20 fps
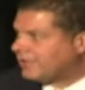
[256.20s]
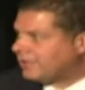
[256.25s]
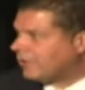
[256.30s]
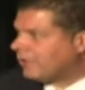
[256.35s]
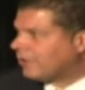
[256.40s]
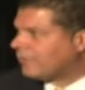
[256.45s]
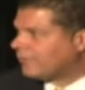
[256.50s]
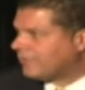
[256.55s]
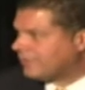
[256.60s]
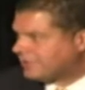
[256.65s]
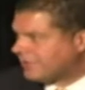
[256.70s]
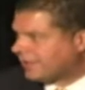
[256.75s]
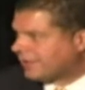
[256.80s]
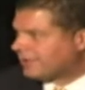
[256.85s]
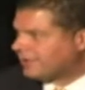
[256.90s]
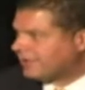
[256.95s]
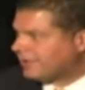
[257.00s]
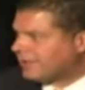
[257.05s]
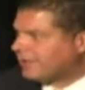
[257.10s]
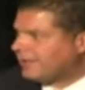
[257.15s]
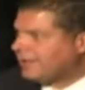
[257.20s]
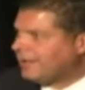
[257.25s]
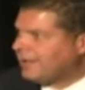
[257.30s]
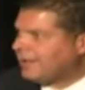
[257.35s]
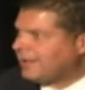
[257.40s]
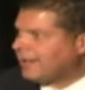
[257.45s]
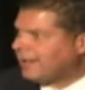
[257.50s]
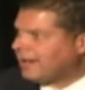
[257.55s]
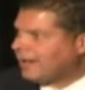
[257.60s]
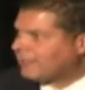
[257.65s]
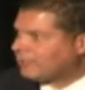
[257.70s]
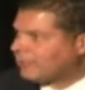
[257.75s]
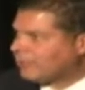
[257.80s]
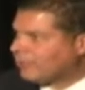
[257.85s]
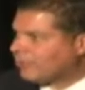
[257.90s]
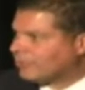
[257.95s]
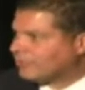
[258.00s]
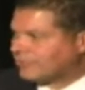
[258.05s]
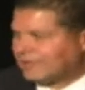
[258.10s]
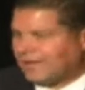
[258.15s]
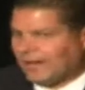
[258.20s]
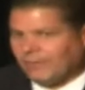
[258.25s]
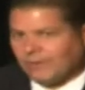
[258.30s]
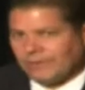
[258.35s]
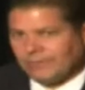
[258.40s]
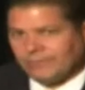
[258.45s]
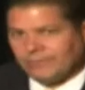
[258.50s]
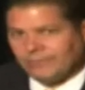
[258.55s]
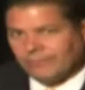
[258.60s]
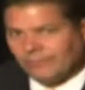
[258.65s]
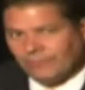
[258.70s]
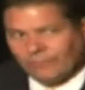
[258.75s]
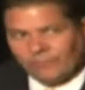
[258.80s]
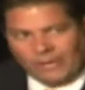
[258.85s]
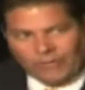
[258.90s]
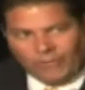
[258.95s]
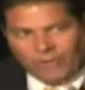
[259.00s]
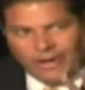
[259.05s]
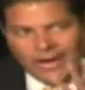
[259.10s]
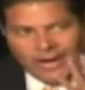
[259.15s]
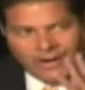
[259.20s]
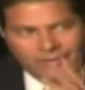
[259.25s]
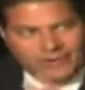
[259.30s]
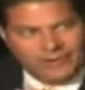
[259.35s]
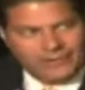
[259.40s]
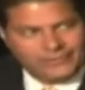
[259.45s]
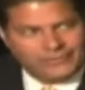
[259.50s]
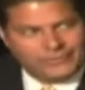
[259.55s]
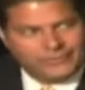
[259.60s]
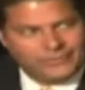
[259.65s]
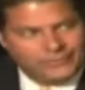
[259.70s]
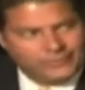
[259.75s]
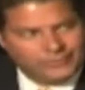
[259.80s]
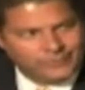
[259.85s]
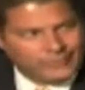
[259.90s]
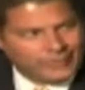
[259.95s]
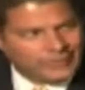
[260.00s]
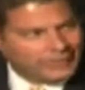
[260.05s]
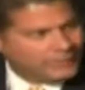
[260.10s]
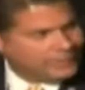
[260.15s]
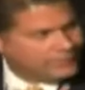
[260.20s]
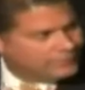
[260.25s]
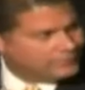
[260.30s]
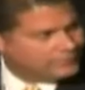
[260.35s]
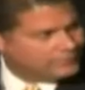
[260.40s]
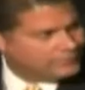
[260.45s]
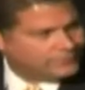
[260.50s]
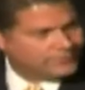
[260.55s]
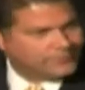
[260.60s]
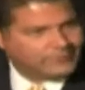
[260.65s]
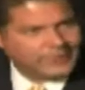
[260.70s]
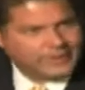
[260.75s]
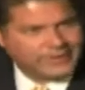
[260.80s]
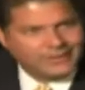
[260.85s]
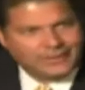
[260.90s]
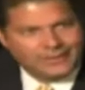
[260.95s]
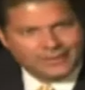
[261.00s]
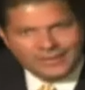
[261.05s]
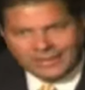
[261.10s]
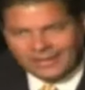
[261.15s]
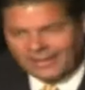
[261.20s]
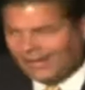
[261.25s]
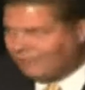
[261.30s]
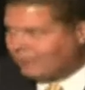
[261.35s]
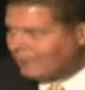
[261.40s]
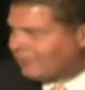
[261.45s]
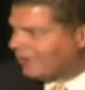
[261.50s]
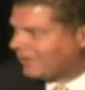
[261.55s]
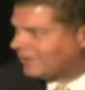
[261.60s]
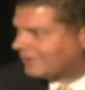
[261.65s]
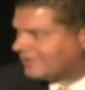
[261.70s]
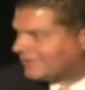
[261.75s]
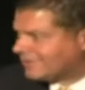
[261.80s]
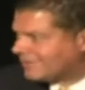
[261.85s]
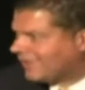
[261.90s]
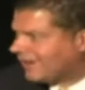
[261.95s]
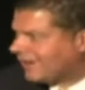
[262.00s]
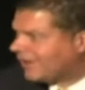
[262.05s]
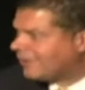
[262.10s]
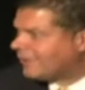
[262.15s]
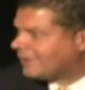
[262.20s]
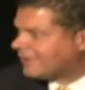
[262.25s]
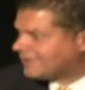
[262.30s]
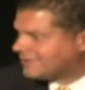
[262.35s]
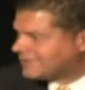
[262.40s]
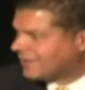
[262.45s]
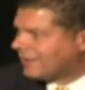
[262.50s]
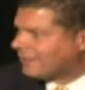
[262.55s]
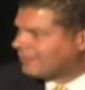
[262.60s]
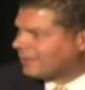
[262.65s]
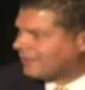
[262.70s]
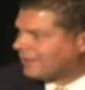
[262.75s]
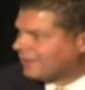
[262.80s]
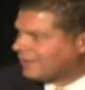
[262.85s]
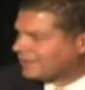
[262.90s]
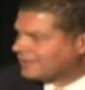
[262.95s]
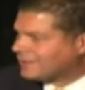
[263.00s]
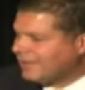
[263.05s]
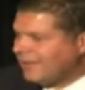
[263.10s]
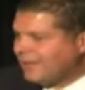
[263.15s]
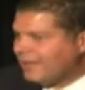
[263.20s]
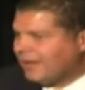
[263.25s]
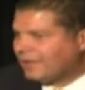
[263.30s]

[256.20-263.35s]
Europe, particularly rules that would require us to have a presence there, or these type of things,